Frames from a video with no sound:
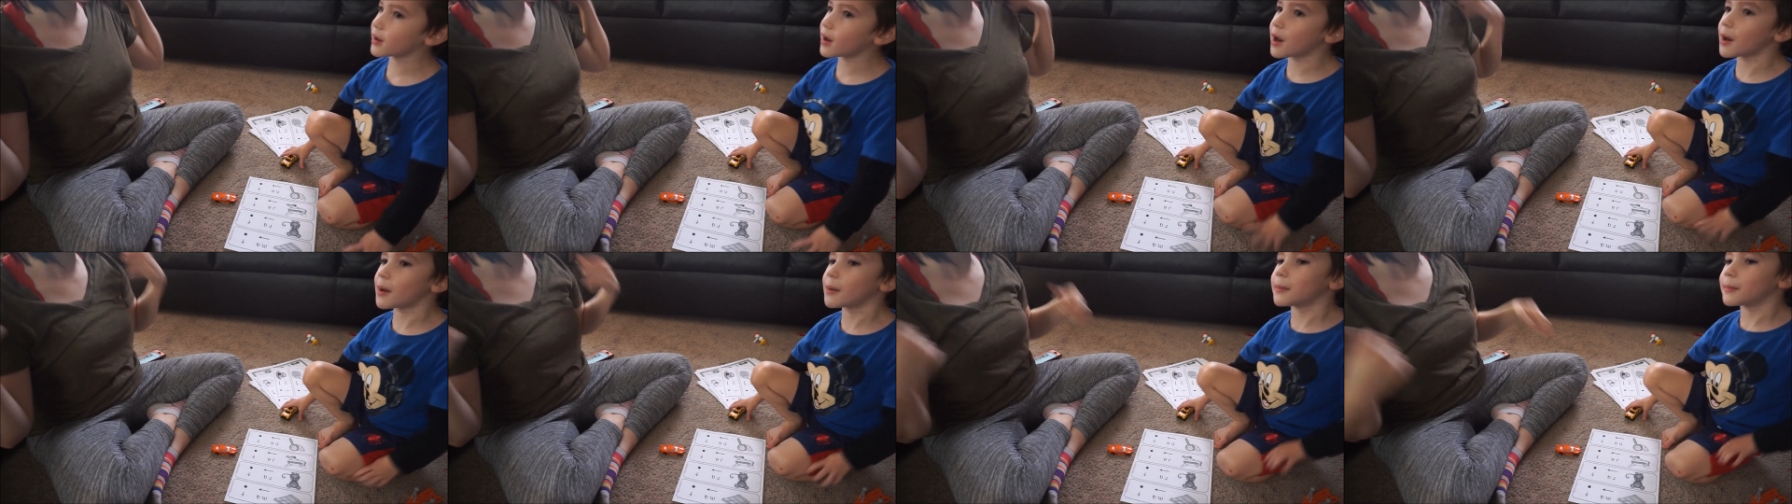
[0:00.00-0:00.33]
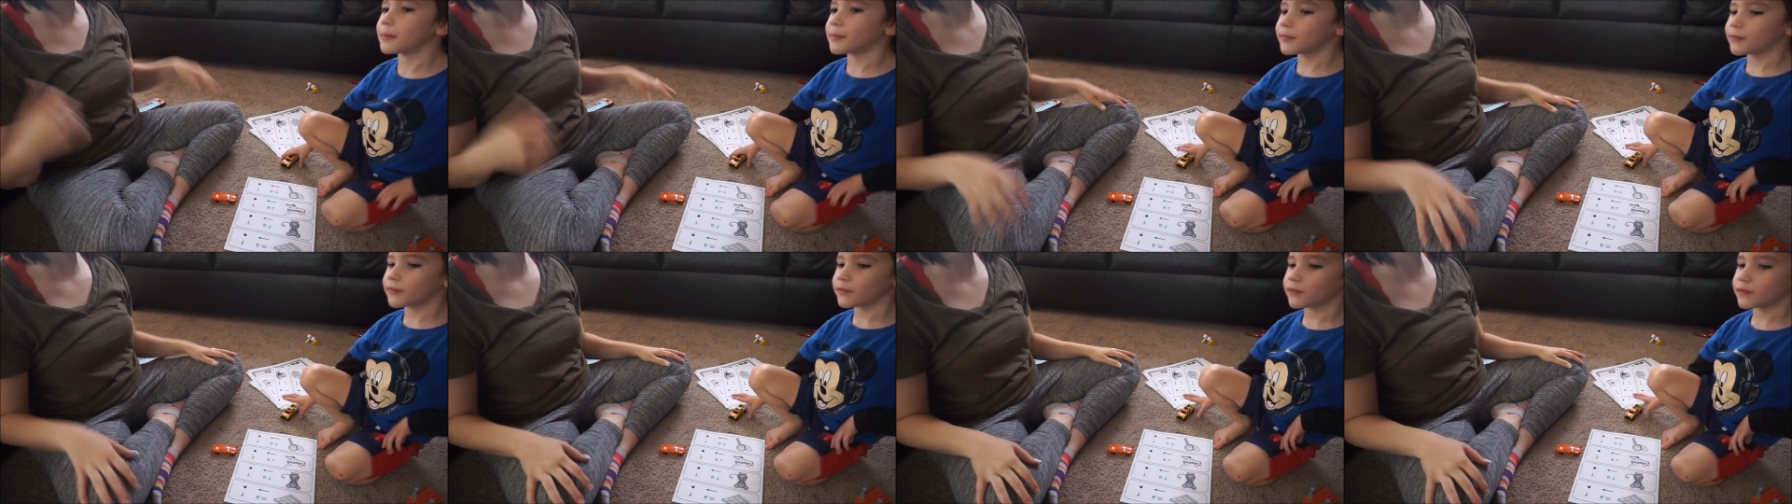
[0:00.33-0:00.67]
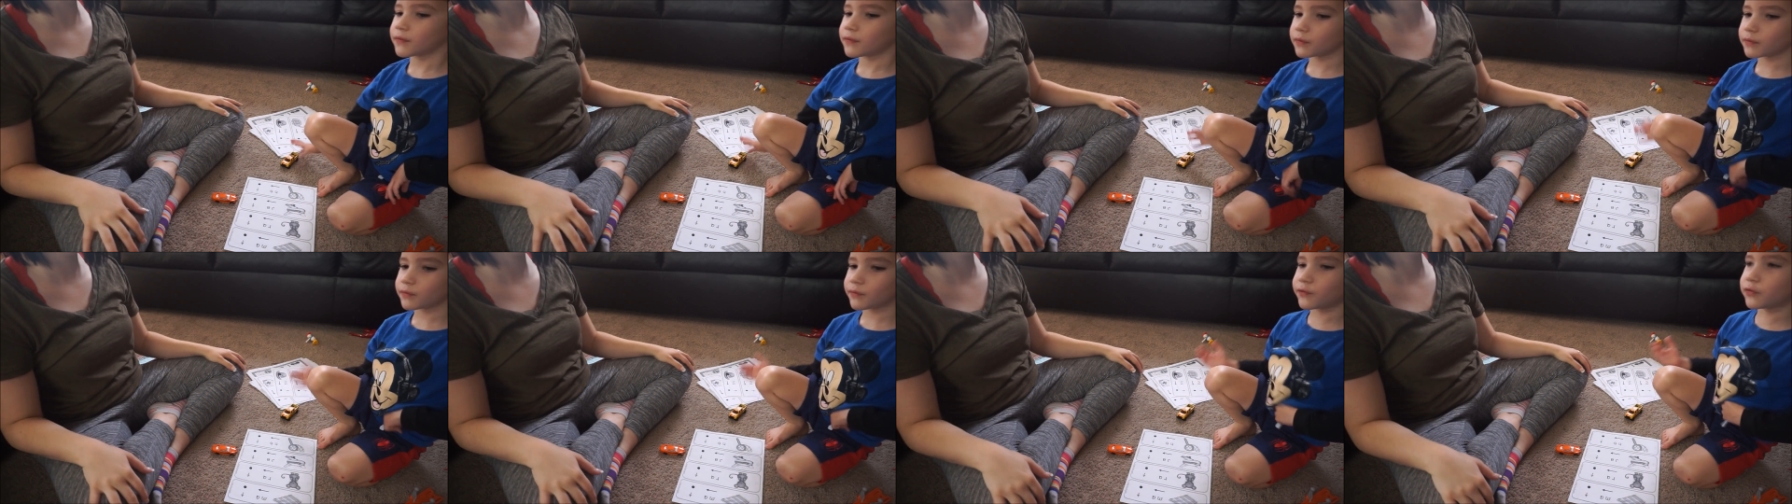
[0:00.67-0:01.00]
work. Um.
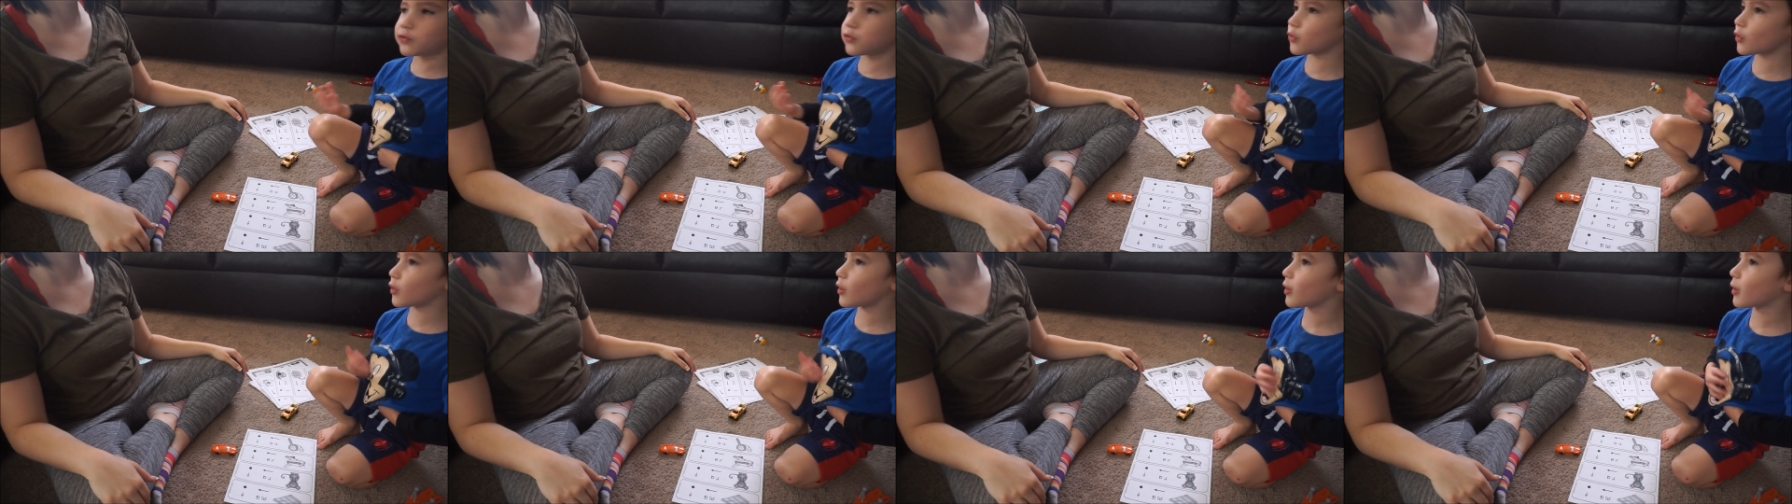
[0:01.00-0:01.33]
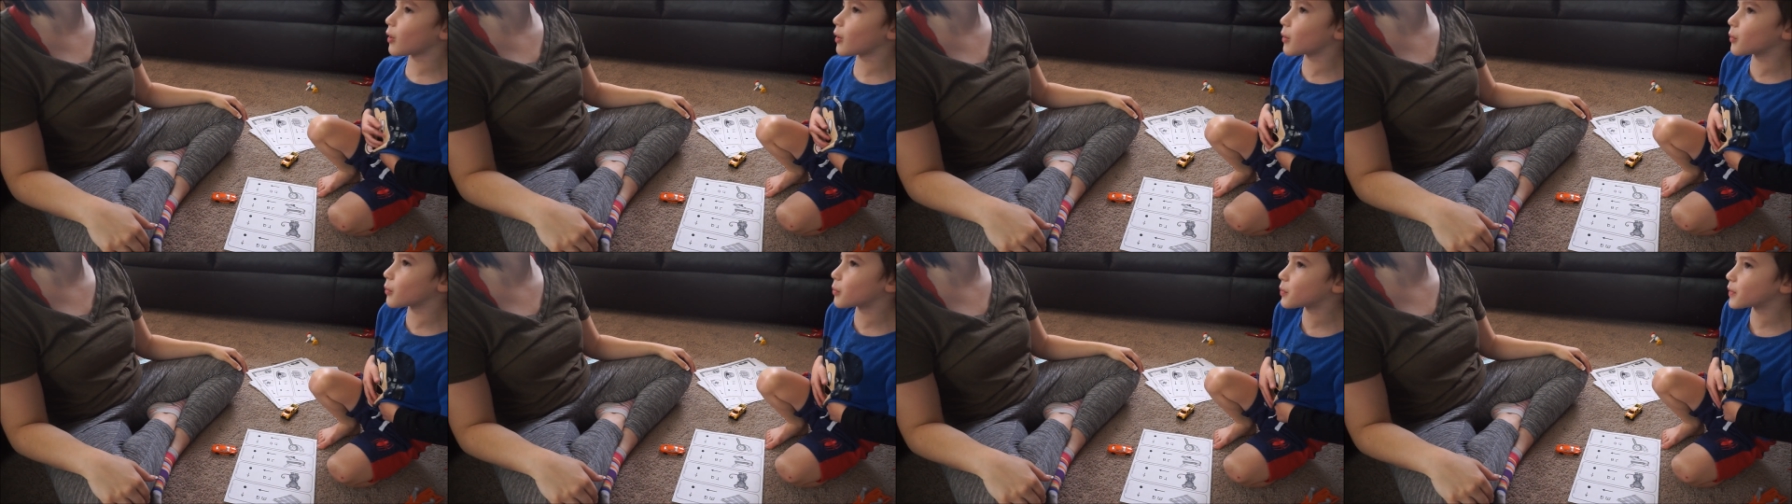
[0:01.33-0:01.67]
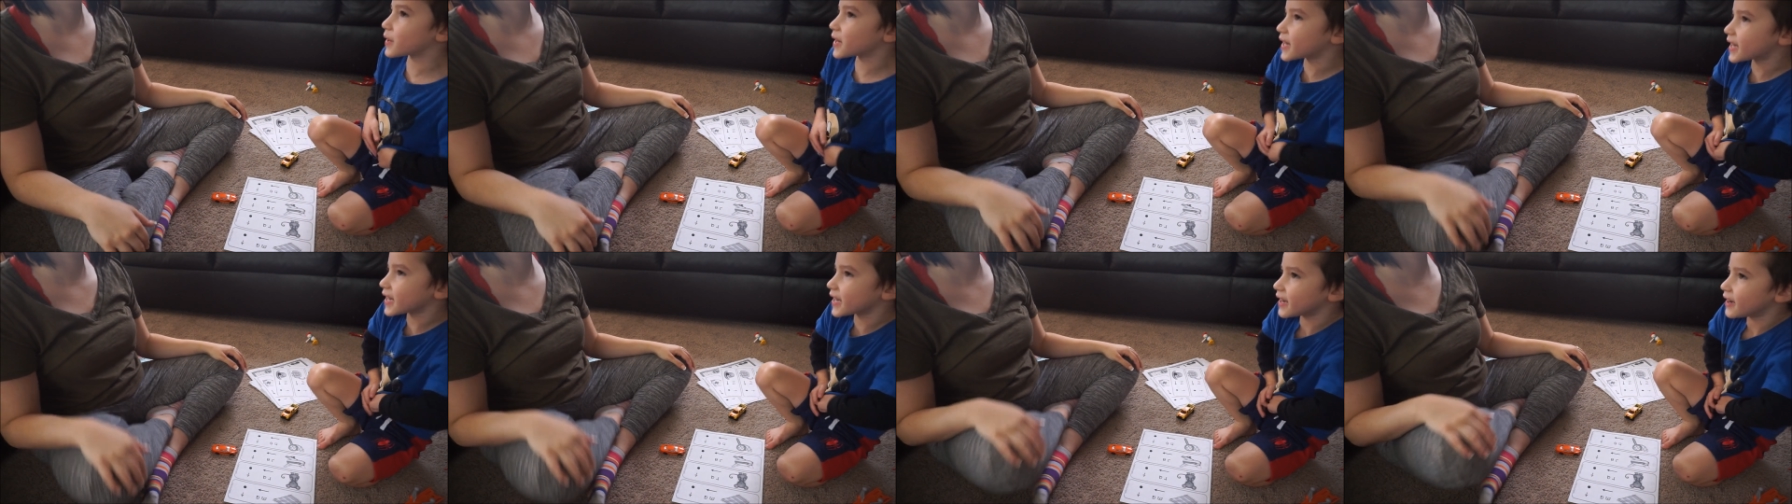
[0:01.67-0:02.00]
Super
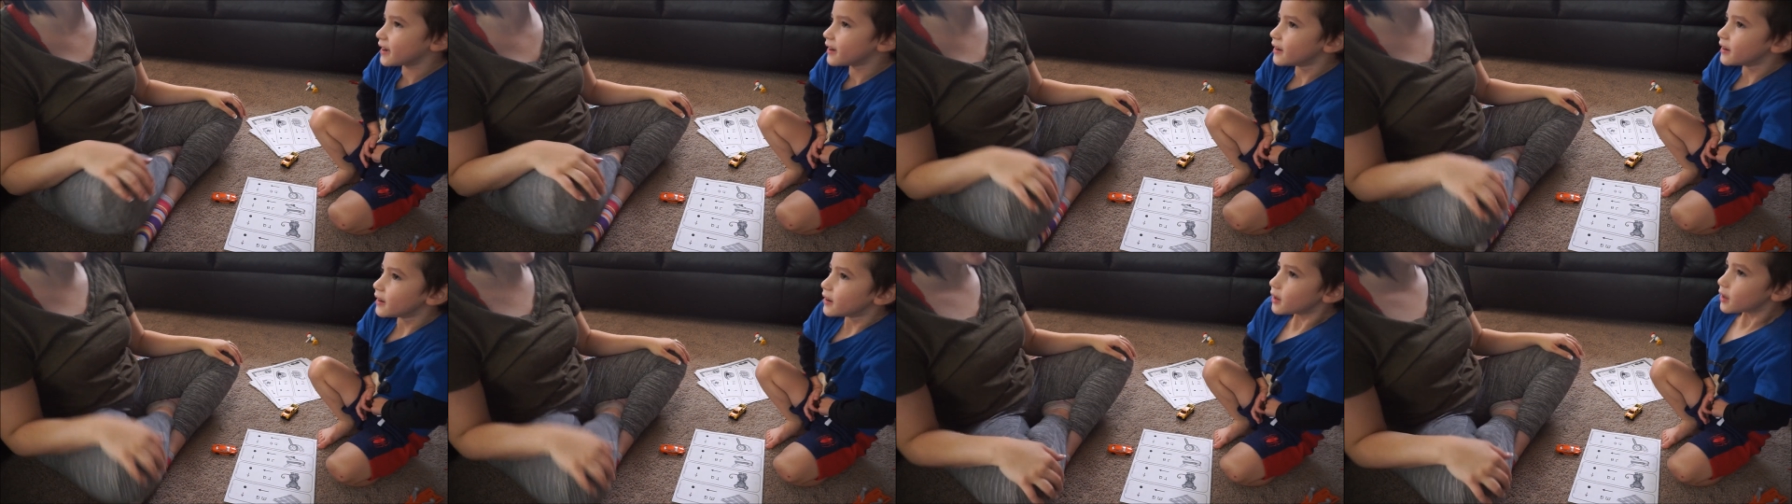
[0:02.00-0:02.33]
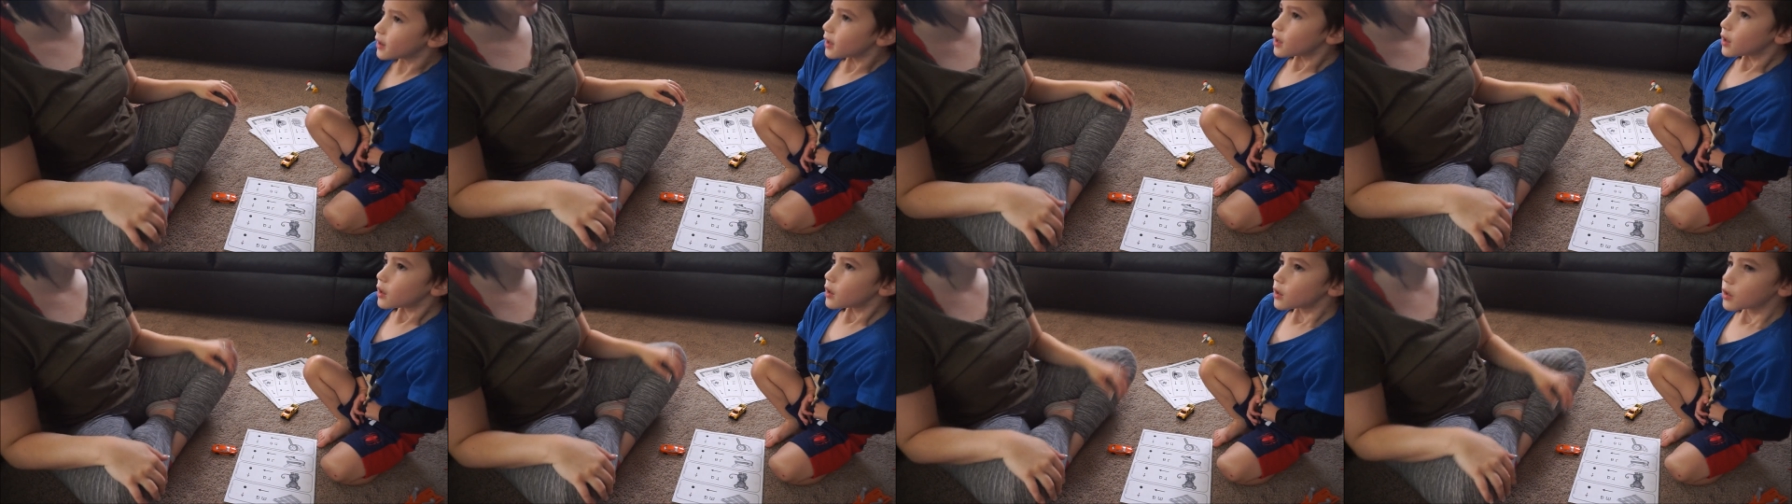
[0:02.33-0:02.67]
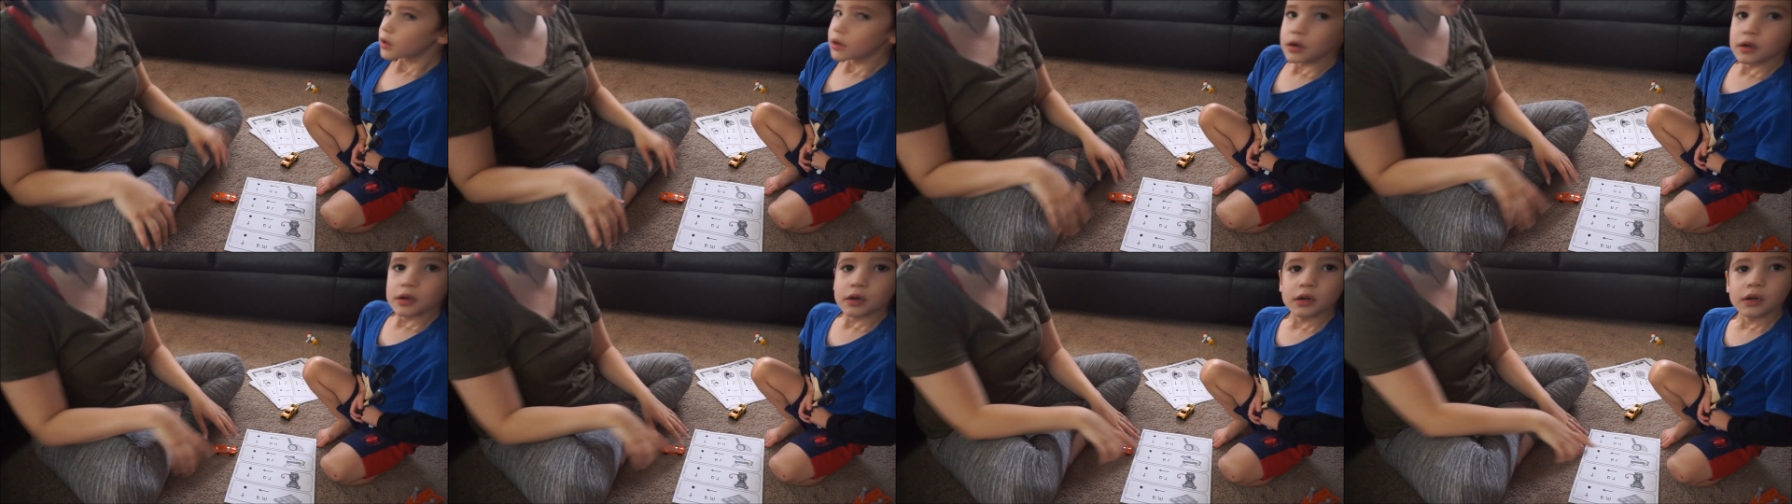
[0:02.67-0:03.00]
hungry. Yeah, like
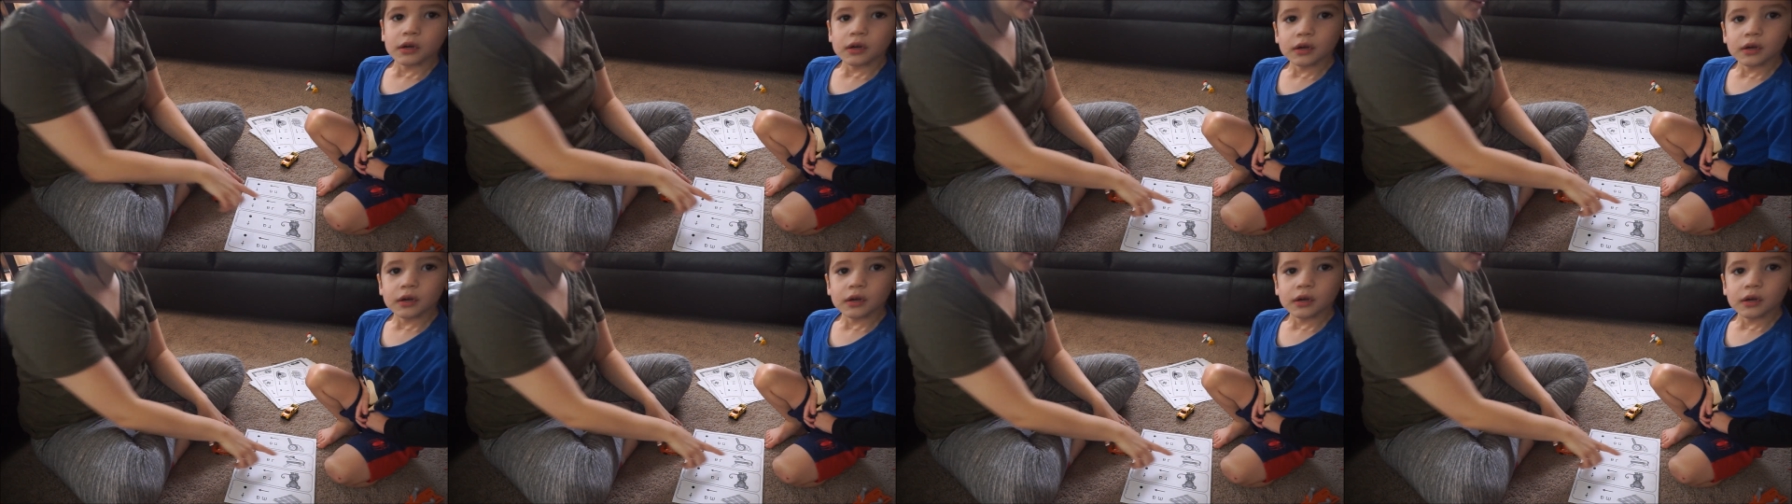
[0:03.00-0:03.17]
super wings.